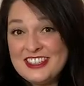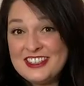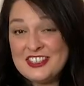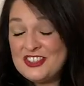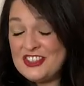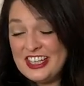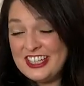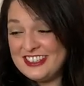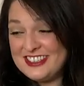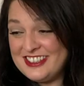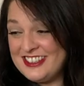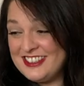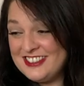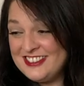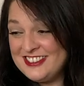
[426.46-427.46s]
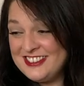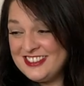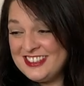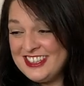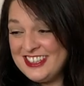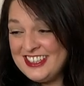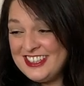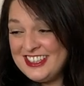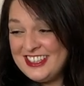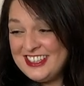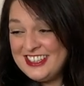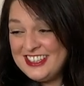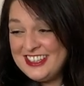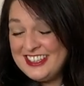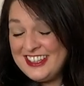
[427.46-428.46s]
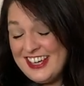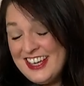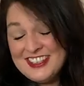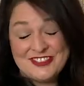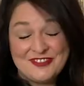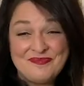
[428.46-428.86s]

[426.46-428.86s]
tons of treats. Treats are coming? Yeah.